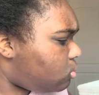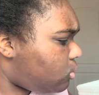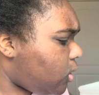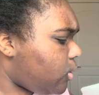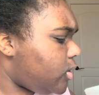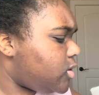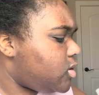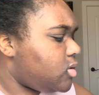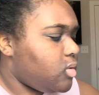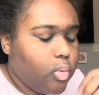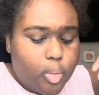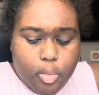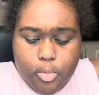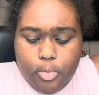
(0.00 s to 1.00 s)
Oh, this is the
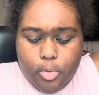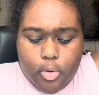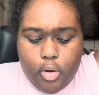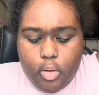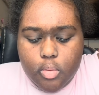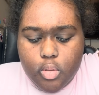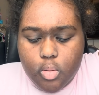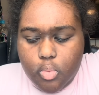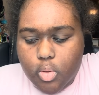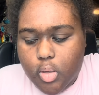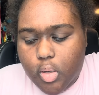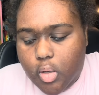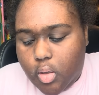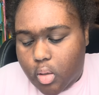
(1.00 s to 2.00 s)
ribbon for it. I was like, what the
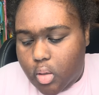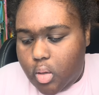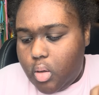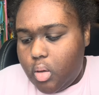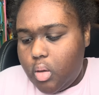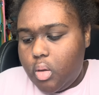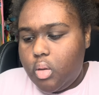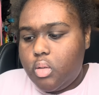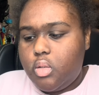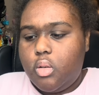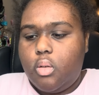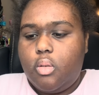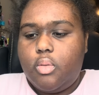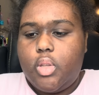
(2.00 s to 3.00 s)
heck?
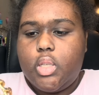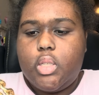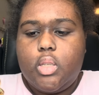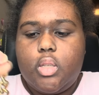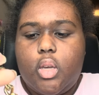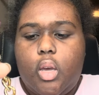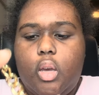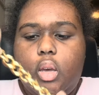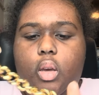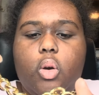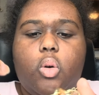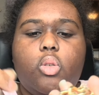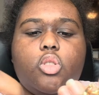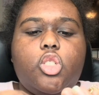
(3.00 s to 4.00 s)
So this is a
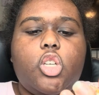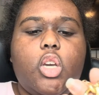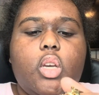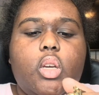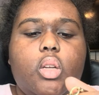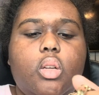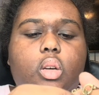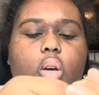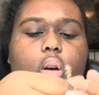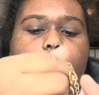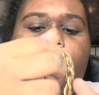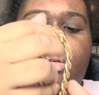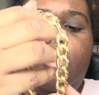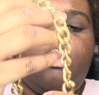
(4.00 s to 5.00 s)
gold chain.
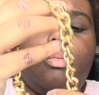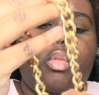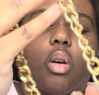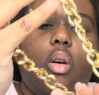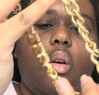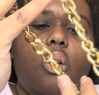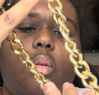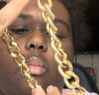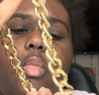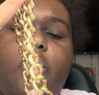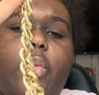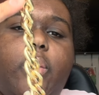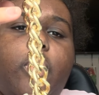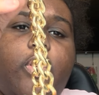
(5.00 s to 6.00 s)
Me
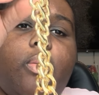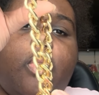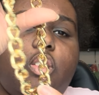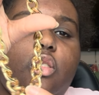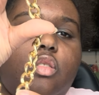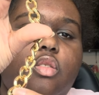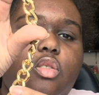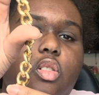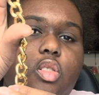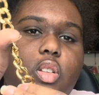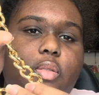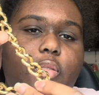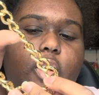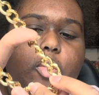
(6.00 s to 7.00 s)
and my brother, my sister saw this
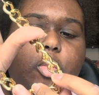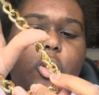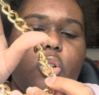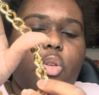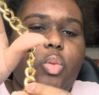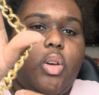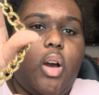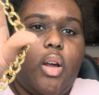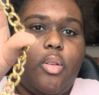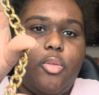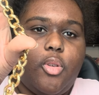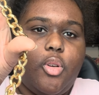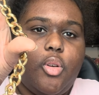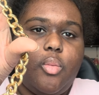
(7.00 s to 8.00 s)
at Five Below. We got it
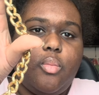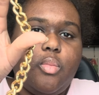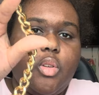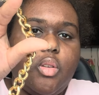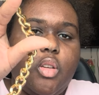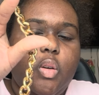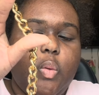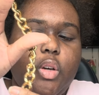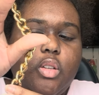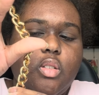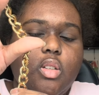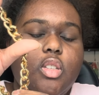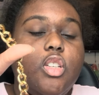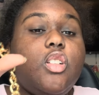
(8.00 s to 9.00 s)
for him. He wears
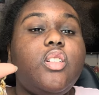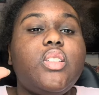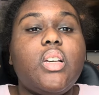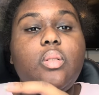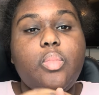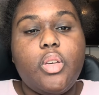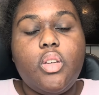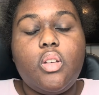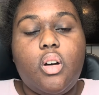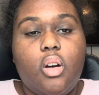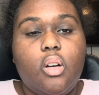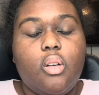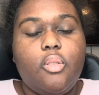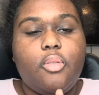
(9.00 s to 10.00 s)
this. He looks like
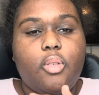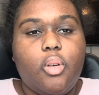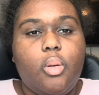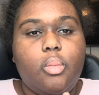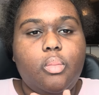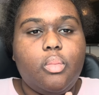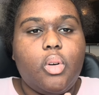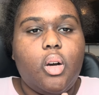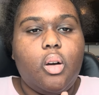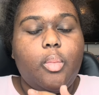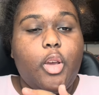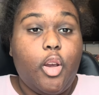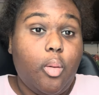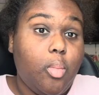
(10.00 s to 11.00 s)
B-Dog from
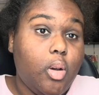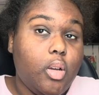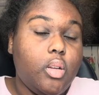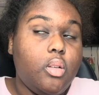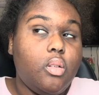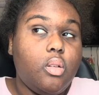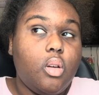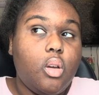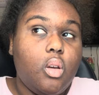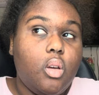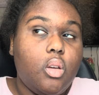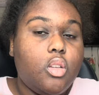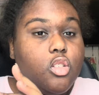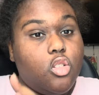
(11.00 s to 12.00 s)
Air Bud,
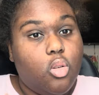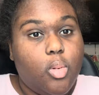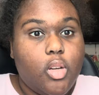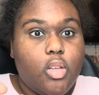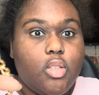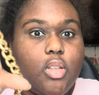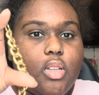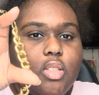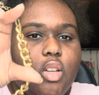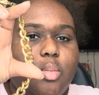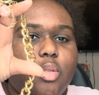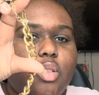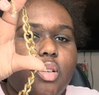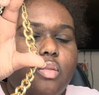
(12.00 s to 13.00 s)
Snow Buddies, that
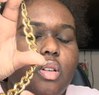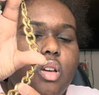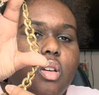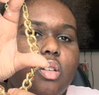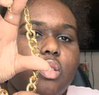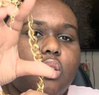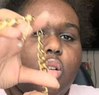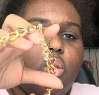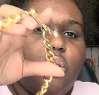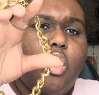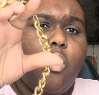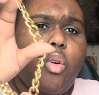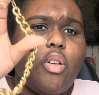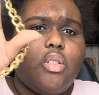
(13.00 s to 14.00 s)
type of stuff. So
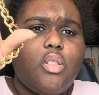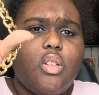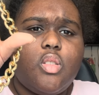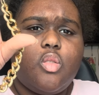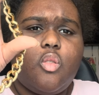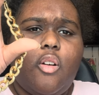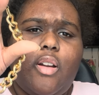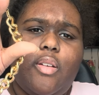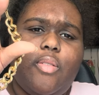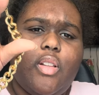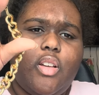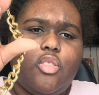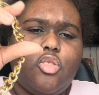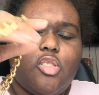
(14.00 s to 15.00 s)
he wears this when I feel
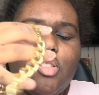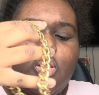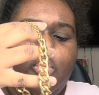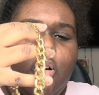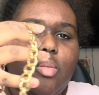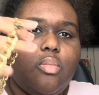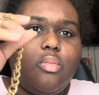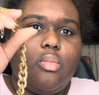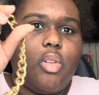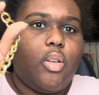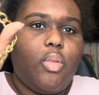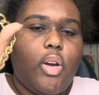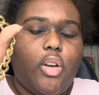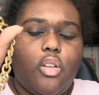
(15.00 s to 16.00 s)
like dressing him up
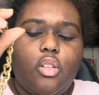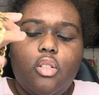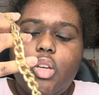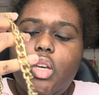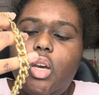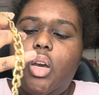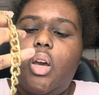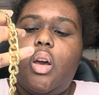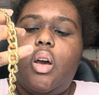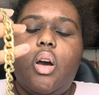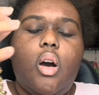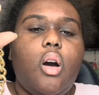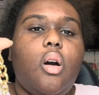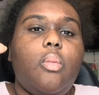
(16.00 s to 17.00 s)
like regularly.
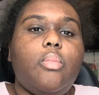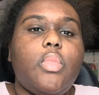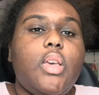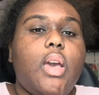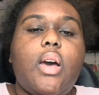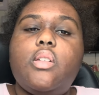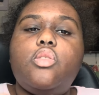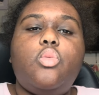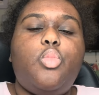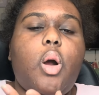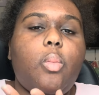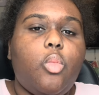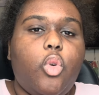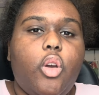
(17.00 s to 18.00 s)
He has no
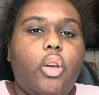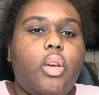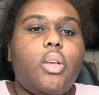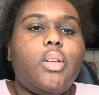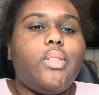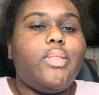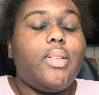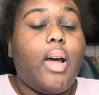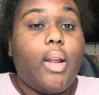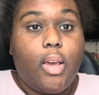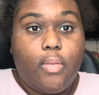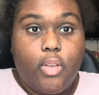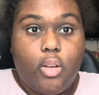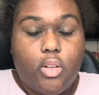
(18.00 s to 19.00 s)
problem wearing it. It's not
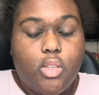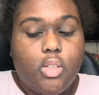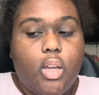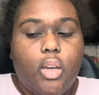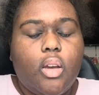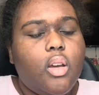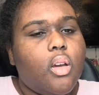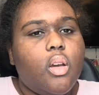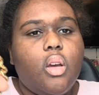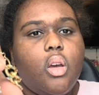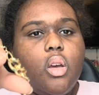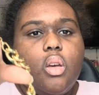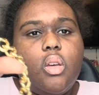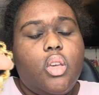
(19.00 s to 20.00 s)
heavy on his neck.
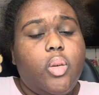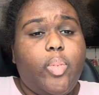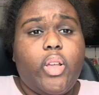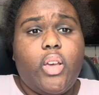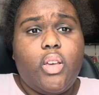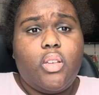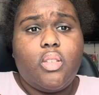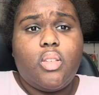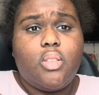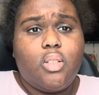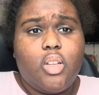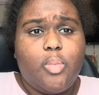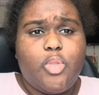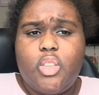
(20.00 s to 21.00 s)
He plays,
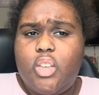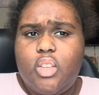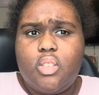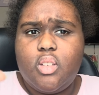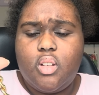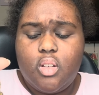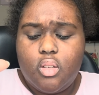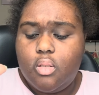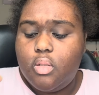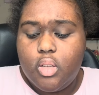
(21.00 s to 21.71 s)
sleeps, eats in it.